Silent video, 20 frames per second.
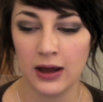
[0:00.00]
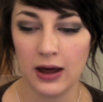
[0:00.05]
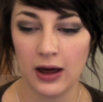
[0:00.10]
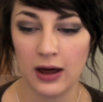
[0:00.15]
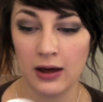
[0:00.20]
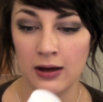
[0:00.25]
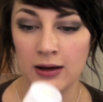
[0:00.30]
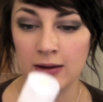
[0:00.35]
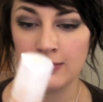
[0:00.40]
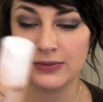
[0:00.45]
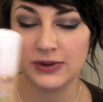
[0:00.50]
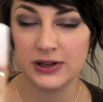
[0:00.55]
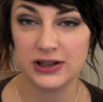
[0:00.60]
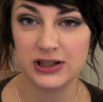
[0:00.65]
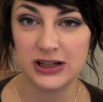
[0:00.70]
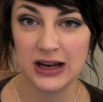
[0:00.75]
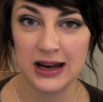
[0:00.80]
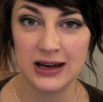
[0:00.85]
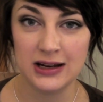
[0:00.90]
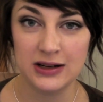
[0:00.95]
The
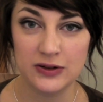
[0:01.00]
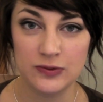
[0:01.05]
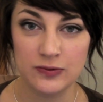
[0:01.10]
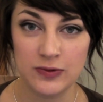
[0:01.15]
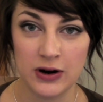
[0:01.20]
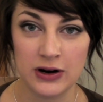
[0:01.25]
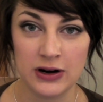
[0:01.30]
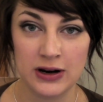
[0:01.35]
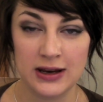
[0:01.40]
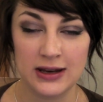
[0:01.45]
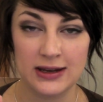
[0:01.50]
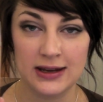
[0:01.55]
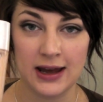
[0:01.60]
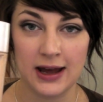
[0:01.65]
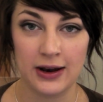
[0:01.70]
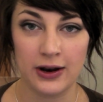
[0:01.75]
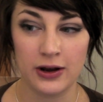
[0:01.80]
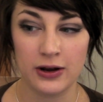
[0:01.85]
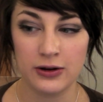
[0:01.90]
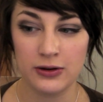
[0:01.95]
shades run
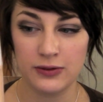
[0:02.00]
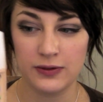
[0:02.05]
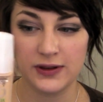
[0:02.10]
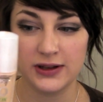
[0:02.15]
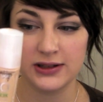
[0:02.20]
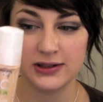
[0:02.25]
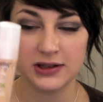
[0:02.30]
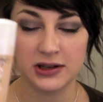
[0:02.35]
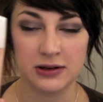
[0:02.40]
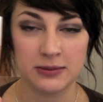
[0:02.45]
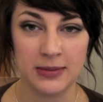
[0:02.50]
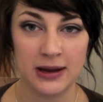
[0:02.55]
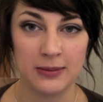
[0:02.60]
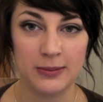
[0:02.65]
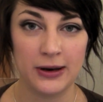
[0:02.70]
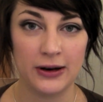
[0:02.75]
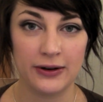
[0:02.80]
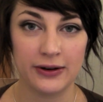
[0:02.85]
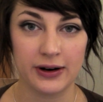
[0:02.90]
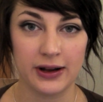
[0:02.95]
yellow. This can make
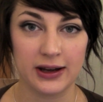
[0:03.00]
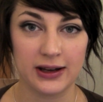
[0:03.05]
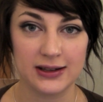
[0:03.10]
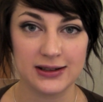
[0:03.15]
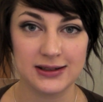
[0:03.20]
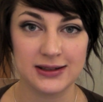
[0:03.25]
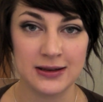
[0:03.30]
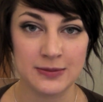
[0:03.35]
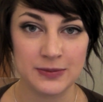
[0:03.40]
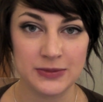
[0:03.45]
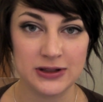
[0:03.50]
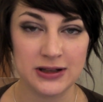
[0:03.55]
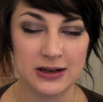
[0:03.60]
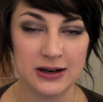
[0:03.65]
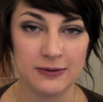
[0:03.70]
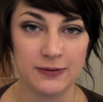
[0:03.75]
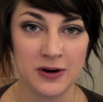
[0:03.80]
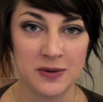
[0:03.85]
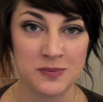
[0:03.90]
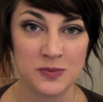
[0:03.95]
me look like a Simpson
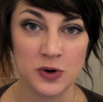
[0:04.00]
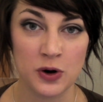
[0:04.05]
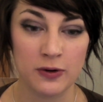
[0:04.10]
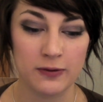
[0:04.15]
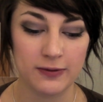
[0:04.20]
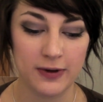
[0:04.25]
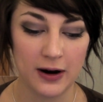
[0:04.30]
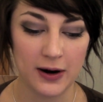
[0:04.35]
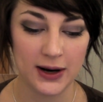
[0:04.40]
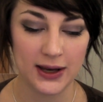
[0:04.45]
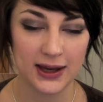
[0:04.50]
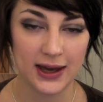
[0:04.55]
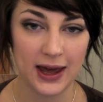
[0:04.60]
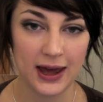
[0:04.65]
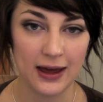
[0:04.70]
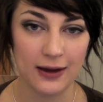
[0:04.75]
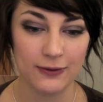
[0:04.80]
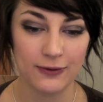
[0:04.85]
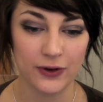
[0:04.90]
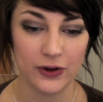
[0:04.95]
if I'm not very
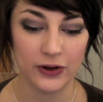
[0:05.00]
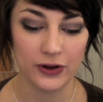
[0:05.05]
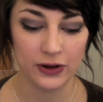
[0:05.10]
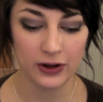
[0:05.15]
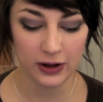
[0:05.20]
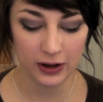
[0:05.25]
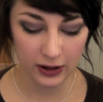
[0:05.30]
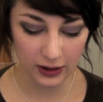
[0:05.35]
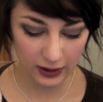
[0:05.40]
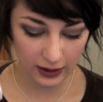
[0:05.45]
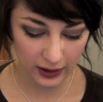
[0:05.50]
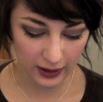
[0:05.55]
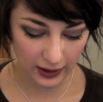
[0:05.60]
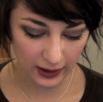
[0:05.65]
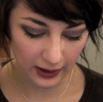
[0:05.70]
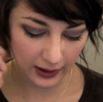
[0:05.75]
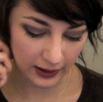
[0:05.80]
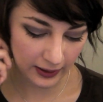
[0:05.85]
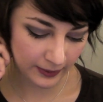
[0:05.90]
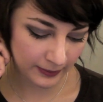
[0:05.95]
careful.
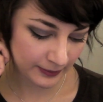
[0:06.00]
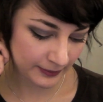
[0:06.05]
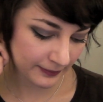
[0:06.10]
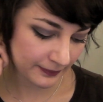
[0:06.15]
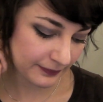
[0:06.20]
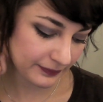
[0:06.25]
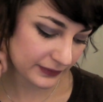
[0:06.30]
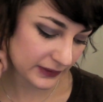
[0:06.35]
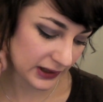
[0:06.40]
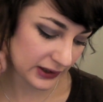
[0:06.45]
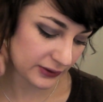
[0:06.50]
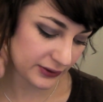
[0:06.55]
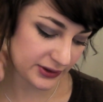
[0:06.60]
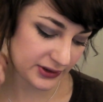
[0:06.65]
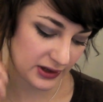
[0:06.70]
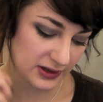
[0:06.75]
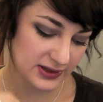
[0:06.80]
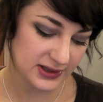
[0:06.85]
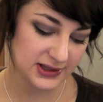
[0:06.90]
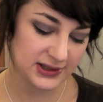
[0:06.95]
It
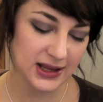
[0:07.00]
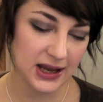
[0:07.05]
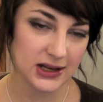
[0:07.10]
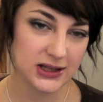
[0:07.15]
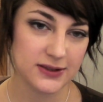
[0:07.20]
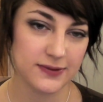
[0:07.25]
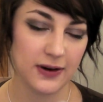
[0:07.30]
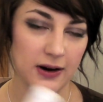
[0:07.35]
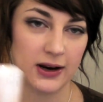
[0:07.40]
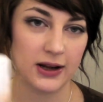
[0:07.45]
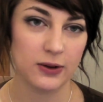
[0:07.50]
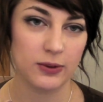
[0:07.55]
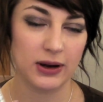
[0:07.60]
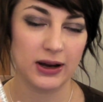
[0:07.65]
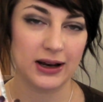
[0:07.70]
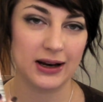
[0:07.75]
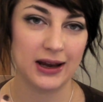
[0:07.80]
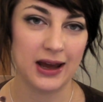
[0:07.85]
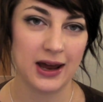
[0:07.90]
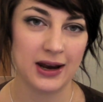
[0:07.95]
also sets very
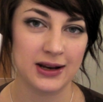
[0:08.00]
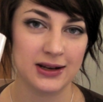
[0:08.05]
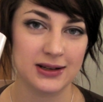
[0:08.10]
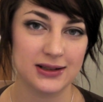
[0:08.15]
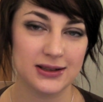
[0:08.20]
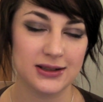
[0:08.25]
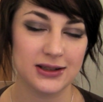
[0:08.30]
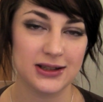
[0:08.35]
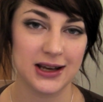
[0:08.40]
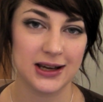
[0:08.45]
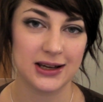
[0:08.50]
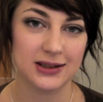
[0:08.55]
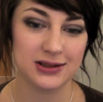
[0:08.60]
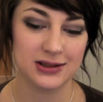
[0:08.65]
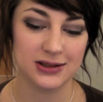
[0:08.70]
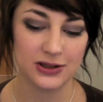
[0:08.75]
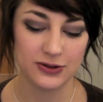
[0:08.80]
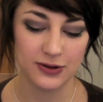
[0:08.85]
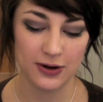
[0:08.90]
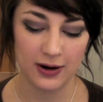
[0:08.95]
quickly and it sticks
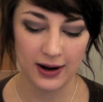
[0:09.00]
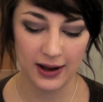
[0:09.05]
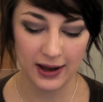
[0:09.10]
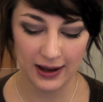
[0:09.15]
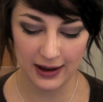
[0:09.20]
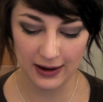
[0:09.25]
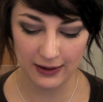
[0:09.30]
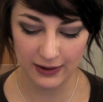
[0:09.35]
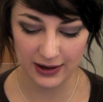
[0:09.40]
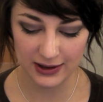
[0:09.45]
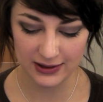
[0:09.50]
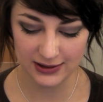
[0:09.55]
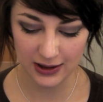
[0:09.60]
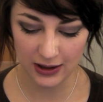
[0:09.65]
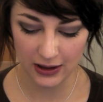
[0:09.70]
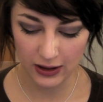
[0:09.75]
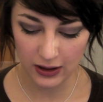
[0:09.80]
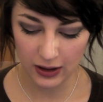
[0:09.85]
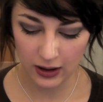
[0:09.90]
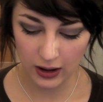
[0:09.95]
to dry areas.
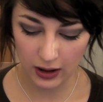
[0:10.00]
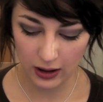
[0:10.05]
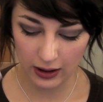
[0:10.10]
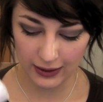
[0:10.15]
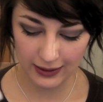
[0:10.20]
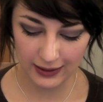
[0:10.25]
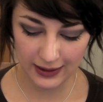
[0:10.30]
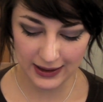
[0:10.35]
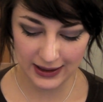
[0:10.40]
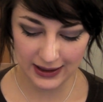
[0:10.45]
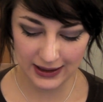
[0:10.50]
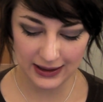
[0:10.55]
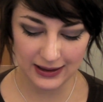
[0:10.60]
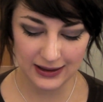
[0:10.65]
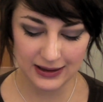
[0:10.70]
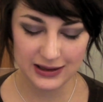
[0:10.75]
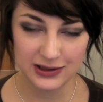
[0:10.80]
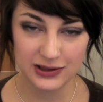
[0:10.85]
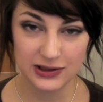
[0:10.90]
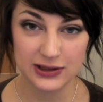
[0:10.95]

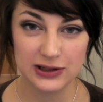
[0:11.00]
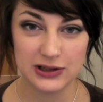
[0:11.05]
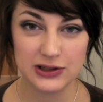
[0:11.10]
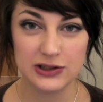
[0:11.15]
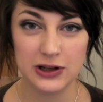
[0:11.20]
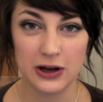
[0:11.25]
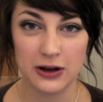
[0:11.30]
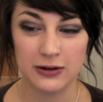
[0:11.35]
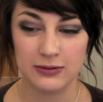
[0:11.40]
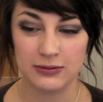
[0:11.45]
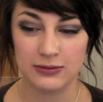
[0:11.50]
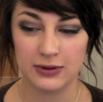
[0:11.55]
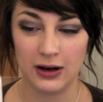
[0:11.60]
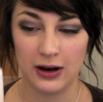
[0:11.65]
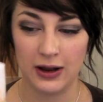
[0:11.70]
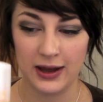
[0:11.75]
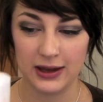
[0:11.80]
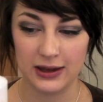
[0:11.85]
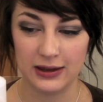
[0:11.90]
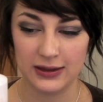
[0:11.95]
I don't
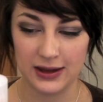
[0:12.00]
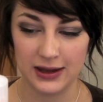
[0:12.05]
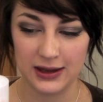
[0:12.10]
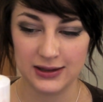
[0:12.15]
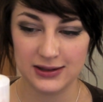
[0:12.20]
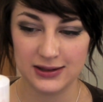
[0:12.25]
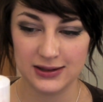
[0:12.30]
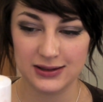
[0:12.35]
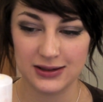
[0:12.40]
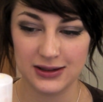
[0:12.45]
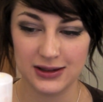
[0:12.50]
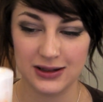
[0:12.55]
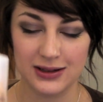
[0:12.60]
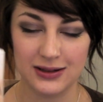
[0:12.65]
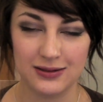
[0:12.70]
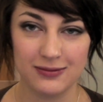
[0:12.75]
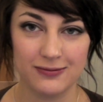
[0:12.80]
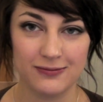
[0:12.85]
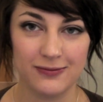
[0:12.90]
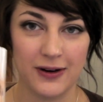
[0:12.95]
like this
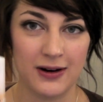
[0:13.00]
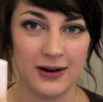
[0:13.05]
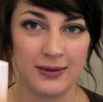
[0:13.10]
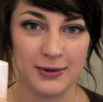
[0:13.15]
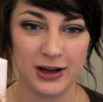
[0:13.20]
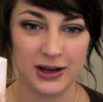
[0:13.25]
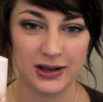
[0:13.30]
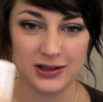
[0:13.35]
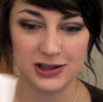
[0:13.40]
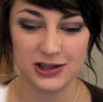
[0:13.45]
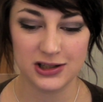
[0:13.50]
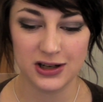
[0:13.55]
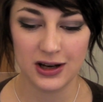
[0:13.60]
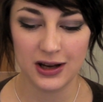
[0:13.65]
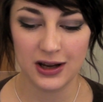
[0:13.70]
very much.